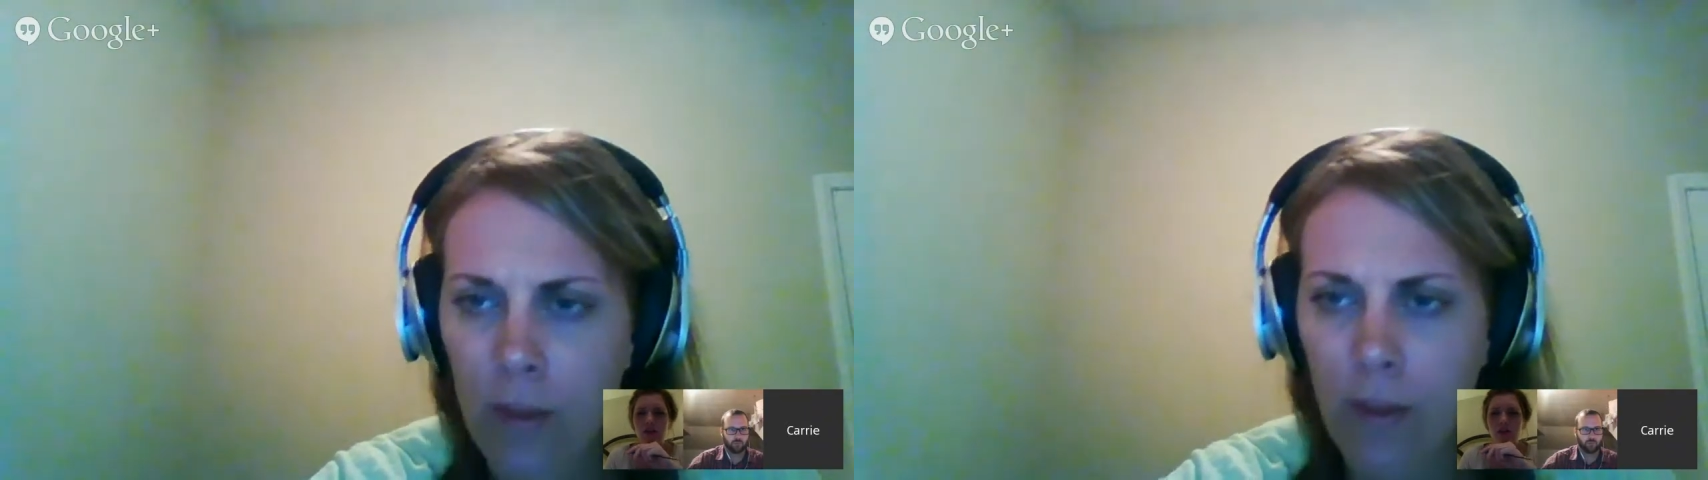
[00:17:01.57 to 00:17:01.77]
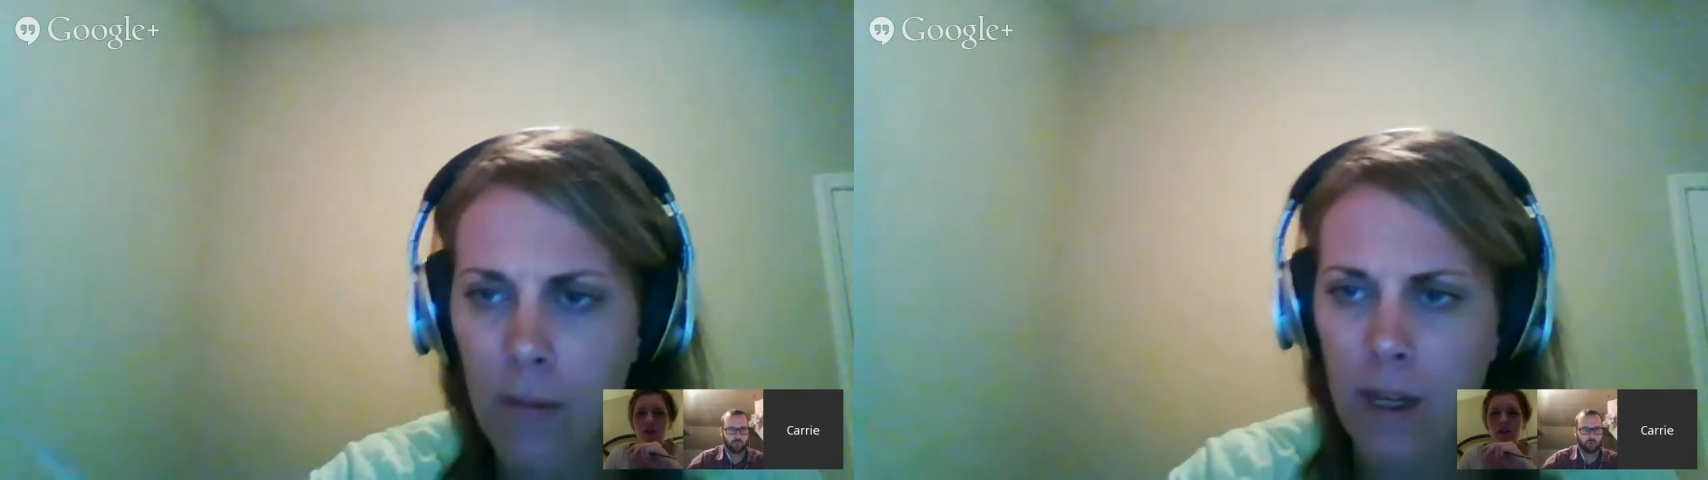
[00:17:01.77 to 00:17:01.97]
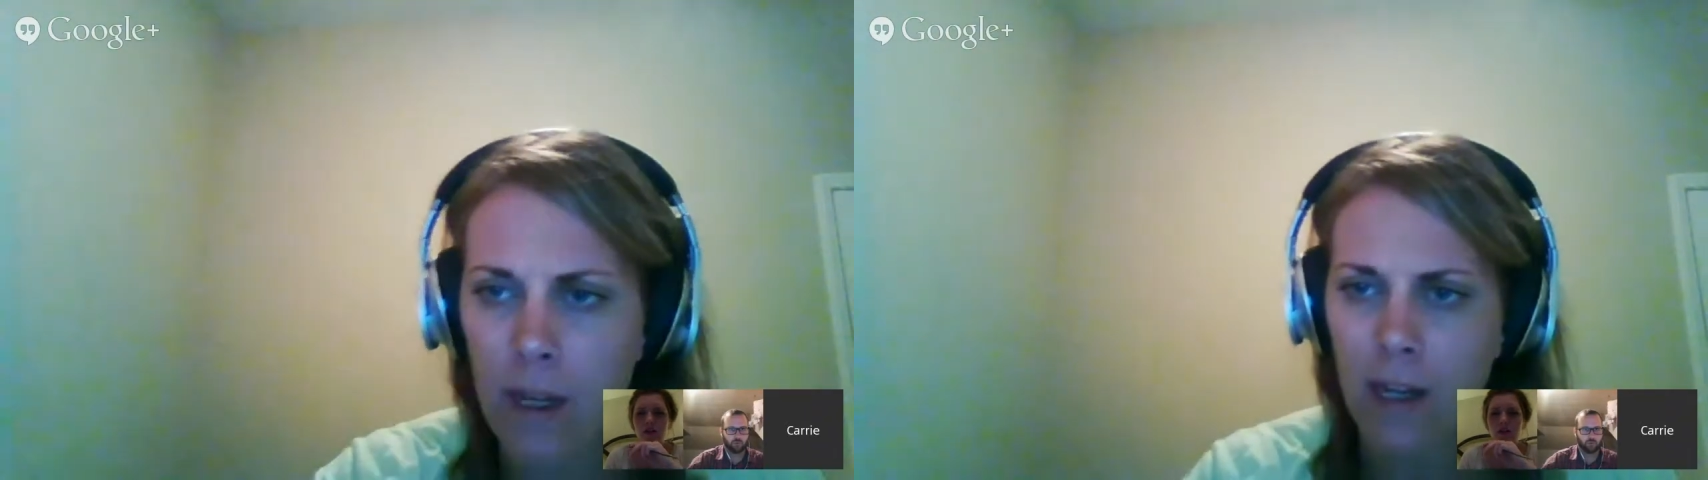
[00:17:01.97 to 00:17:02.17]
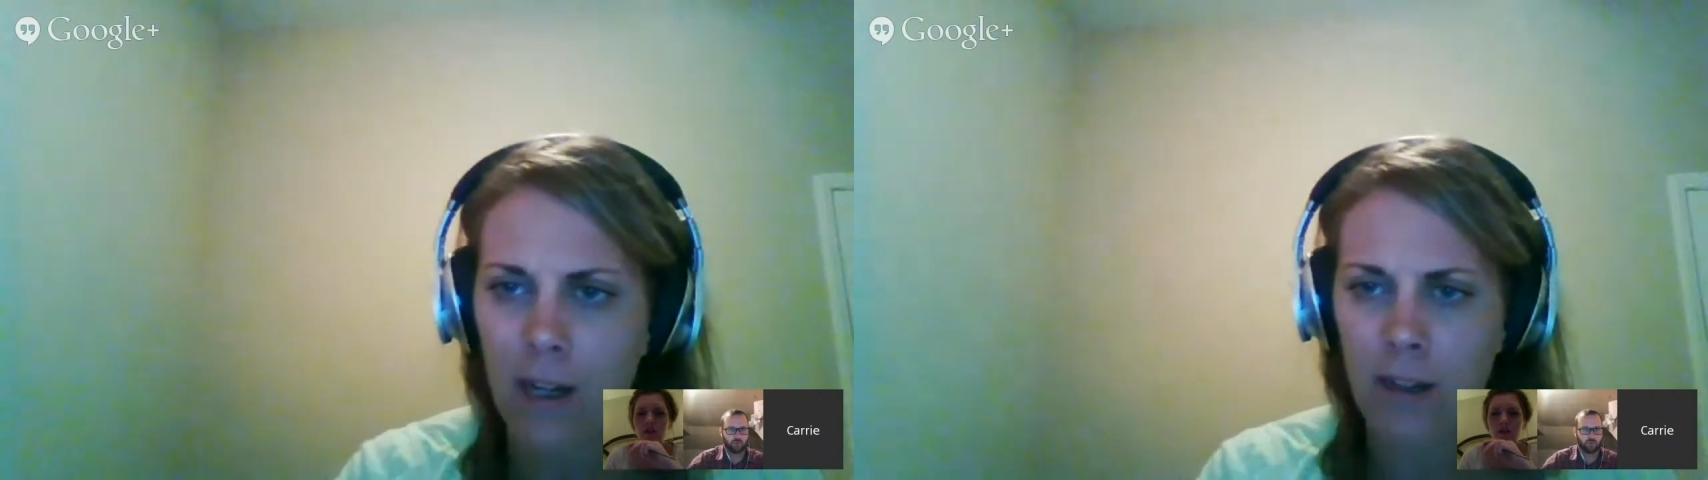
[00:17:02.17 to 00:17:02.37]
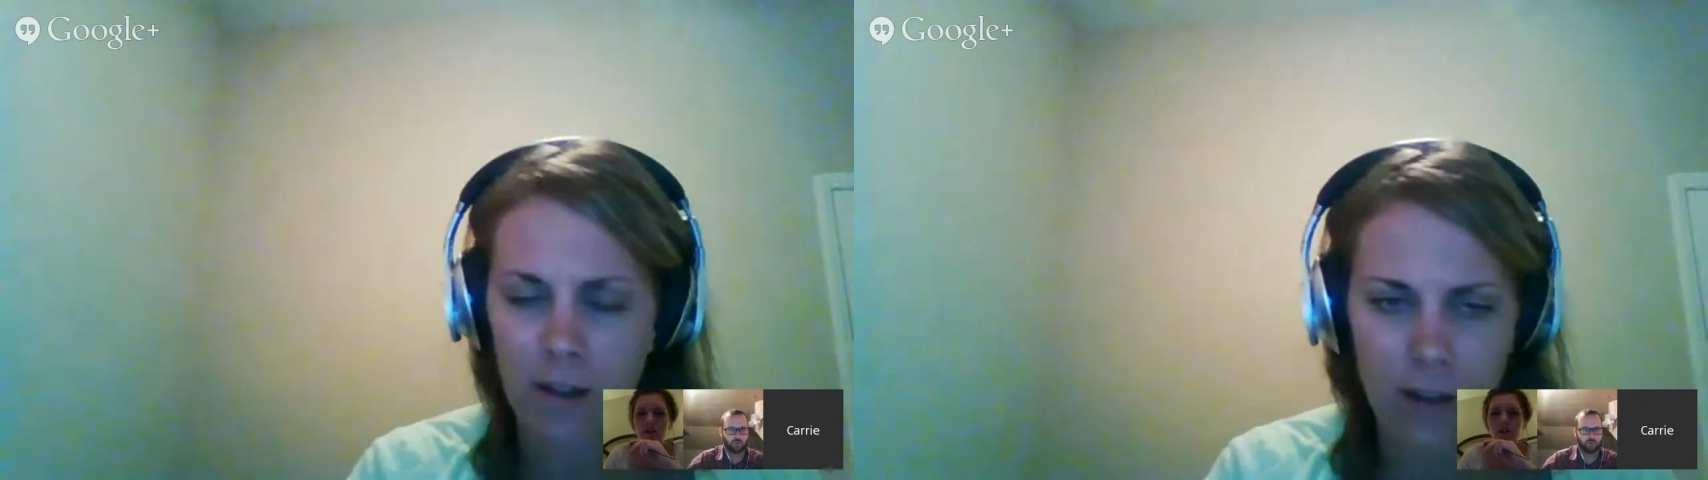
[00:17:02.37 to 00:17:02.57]
the mean.
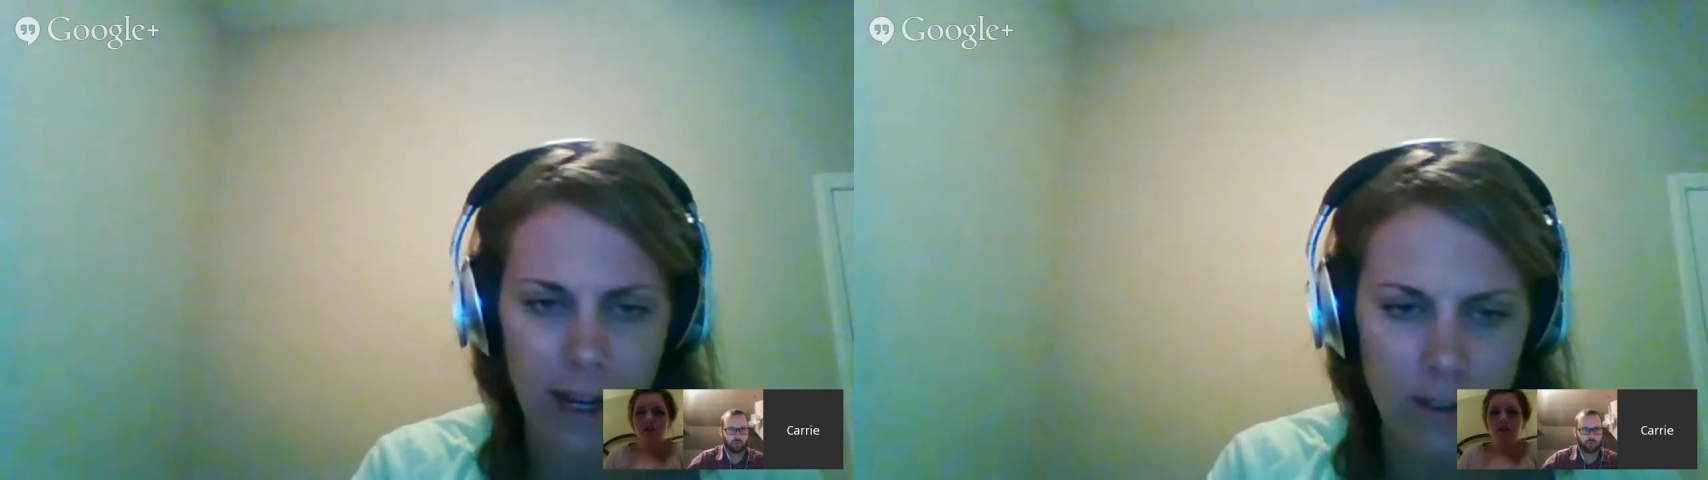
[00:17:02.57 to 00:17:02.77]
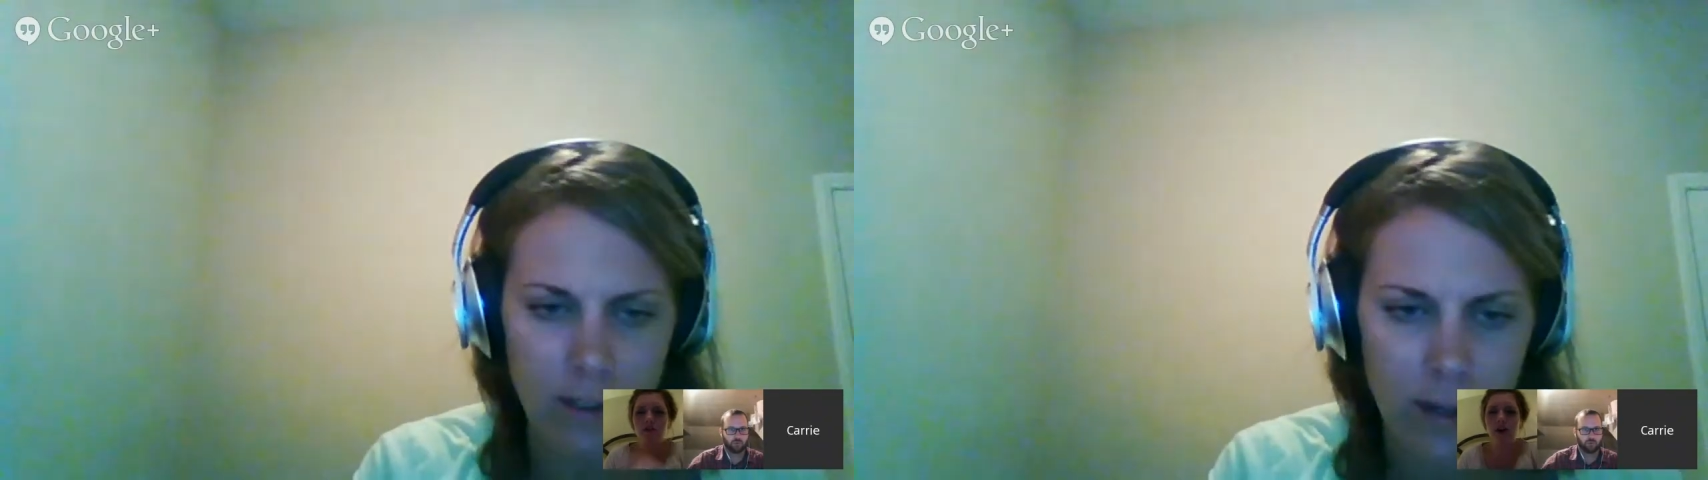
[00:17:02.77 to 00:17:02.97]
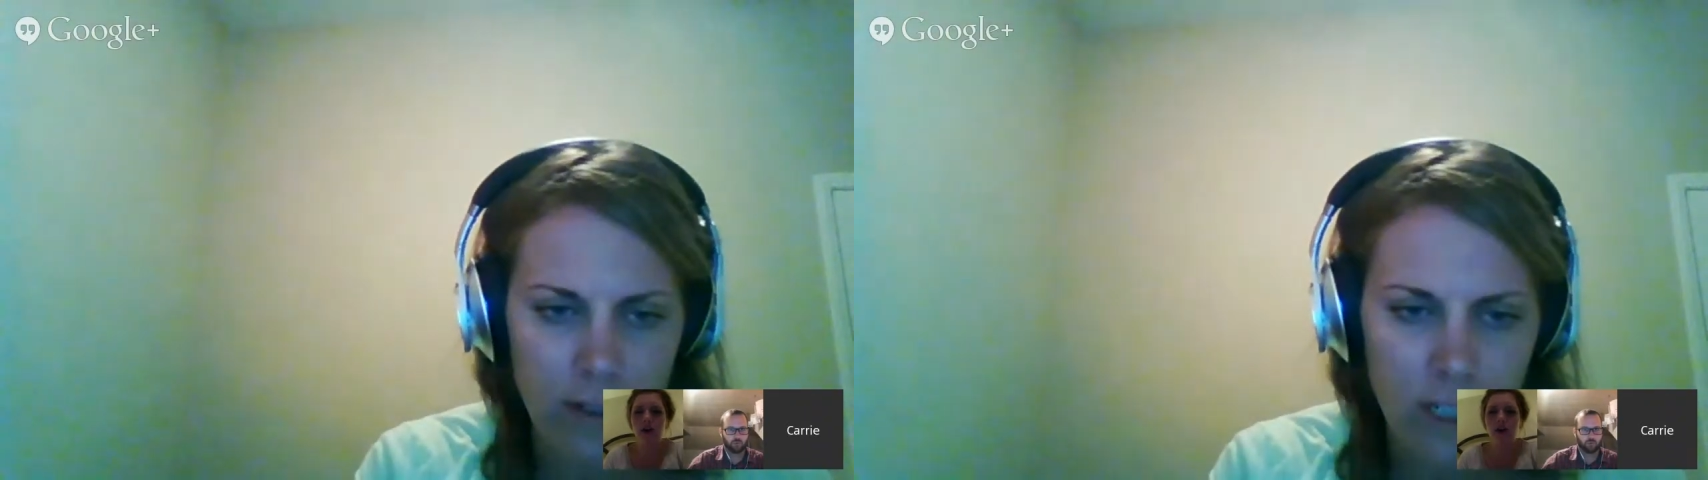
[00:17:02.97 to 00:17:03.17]
Okay, so we have to